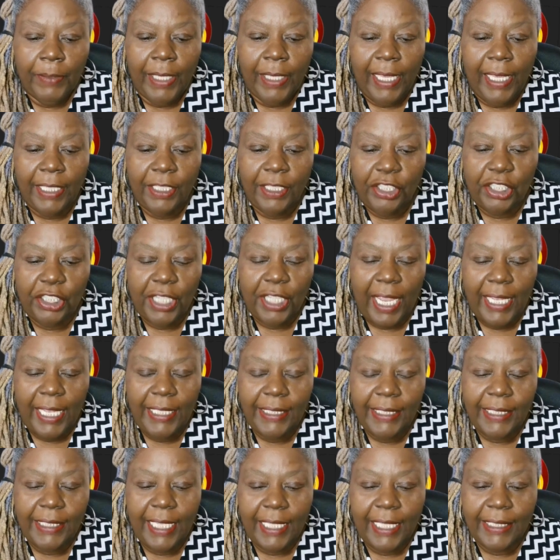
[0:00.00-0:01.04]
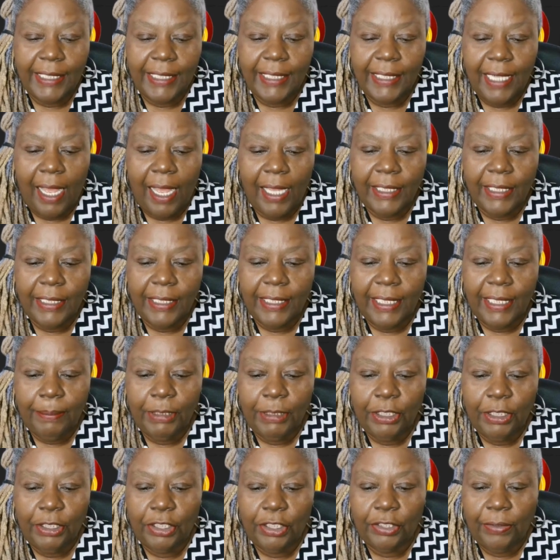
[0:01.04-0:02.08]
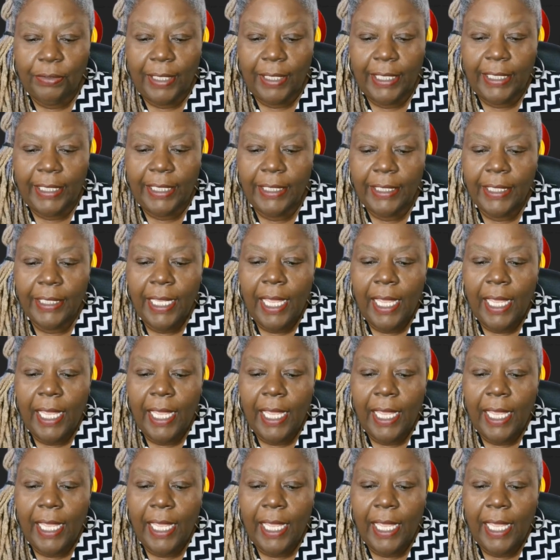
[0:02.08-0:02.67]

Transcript: And Jakes has not demonstrated